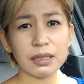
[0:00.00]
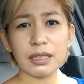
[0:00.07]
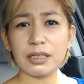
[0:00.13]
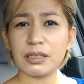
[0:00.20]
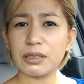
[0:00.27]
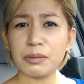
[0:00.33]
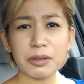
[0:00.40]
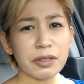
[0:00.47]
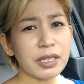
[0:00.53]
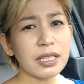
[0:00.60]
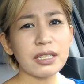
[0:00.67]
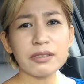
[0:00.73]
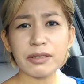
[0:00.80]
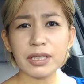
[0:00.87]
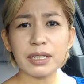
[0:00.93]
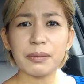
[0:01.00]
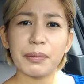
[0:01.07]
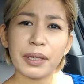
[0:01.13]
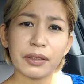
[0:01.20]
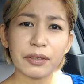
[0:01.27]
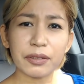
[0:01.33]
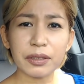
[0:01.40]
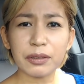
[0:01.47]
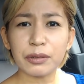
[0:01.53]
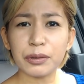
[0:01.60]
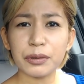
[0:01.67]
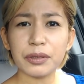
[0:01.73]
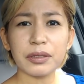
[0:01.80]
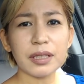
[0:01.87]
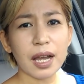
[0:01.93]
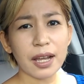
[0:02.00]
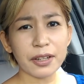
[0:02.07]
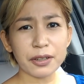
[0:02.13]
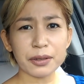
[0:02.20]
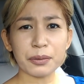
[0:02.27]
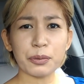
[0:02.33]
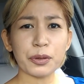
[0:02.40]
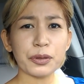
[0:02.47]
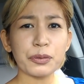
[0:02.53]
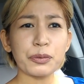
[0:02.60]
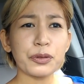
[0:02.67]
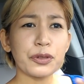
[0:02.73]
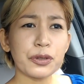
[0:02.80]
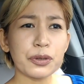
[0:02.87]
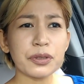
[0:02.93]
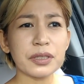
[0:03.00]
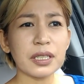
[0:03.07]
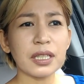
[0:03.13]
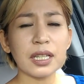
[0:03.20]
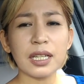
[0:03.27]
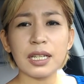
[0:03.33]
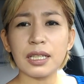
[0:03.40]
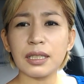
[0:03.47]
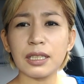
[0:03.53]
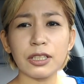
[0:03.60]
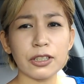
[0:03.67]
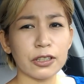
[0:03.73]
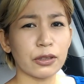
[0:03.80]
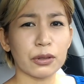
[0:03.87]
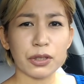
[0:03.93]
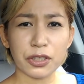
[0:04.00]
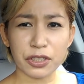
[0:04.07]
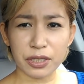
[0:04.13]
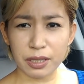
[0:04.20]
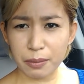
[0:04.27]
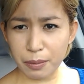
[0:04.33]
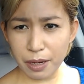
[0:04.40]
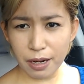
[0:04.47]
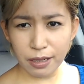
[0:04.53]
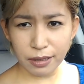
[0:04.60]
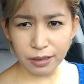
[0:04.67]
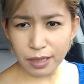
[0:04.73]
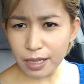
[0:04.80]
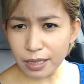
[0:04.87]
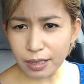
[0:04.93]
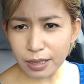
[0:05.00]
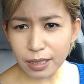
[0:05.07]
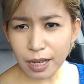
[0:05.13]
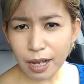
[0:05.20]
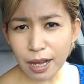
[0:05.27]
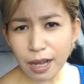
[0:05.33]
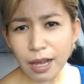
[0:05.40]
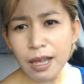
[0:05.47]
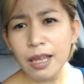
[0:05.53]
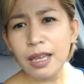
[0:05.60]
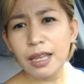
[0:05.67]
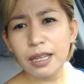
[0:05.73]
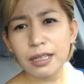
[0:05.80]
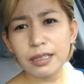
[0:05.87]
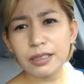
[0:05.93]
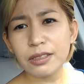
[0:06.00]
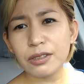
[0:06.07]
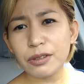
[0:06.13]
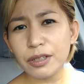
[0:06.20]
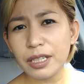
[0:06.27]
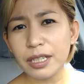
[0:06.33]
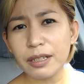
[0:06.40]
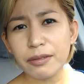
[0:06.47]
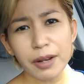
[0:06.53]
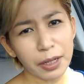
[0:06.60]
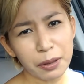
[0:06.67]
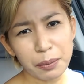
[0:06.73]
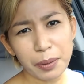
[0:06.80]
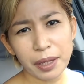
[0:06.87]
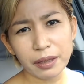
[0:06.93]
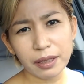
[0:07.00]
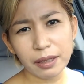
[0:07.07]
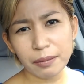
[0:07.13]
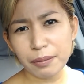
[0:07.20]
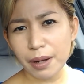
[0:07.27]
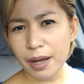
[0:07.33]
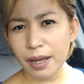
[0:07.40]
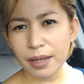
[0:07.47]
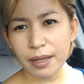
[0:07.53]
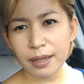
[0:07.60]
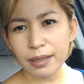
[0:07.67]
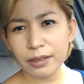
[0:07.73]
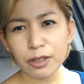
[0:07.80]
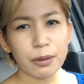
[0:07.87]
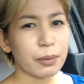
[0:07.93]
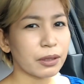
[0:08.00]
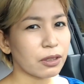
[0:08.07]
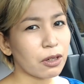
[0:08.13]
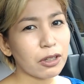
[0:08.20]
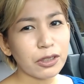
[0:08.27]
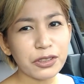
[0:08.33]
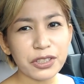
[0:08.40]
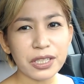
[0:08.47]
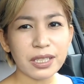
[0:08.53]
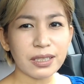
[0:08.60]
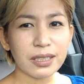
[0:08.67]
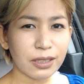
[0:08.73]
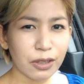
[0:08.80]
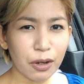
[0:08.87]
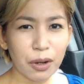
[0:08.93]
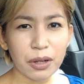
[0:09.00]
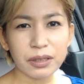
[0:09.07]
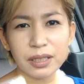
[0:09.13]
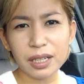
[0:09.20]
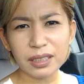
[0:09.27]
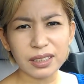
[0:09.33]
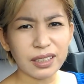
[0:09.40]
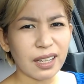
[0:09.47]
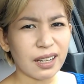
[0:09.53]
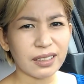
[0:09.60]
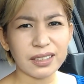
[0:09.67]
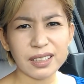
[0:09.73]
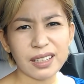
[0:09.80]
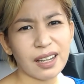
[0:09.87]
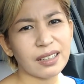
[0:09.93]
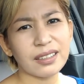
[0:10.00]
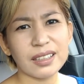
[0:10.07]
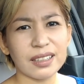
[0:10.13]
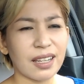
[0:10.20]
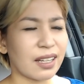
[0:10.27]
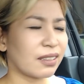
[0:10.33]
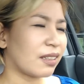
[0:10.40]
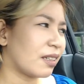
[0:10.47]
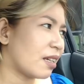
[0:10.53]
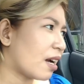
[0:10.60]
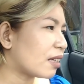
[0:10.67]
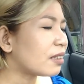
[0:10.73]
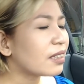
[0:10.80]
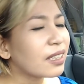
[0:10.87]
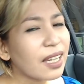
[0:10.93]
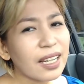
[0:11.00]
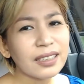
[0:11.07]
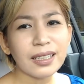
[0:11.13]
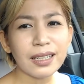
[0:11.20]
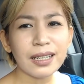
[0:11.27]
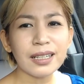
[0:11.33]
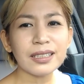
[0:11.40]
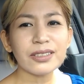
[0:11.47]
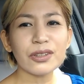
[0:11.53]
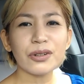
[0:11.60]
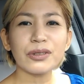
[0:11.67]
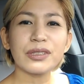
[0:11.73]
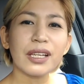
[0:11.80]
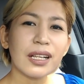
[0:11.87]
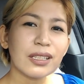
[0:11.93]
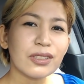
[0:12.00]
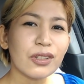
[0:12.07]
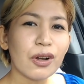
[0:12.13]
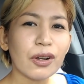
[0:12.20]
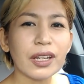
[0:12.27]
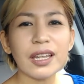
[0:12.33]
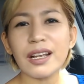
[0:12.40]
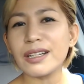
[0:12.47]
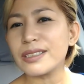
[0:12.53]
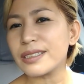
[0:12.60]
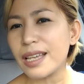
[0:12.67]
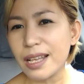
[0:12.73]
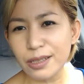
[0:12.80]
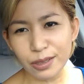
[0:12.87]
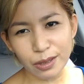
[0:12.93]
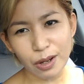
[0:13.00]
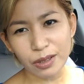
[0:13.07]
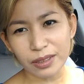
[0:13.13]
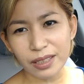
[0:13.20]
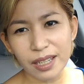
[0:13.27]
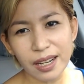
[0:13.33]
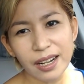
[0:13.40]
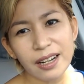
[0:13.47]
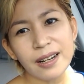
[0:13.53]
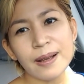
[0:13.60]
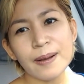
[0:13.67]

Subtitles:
It's really, really better than glutathione. We're using it. Ini-endorse ng mga artista. And it's really recommended by dermatologists and all that. Yada, yada, yada, yada, yada." So, sales talk here, sales talk there.